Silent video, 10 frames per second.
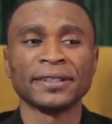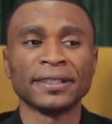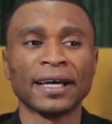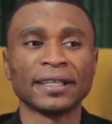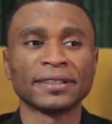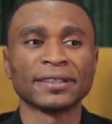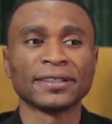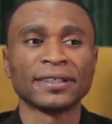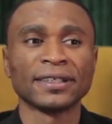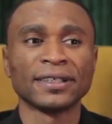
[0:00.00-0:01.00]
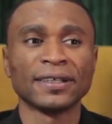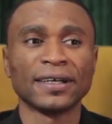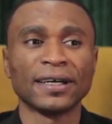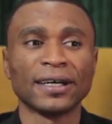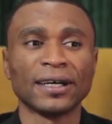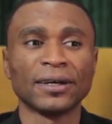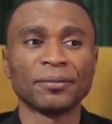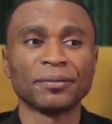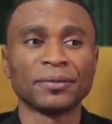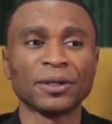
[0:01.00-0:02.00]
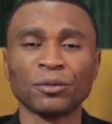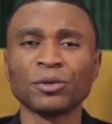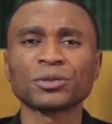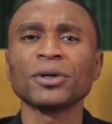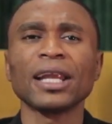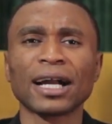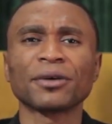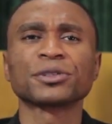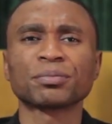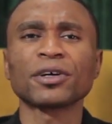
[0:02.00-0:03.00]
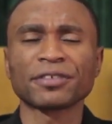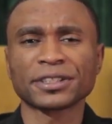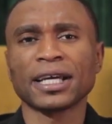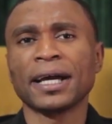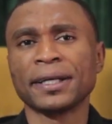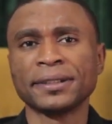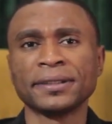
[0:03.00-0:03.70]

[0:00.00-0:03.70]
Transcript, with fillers: that it was more like I was prophesying,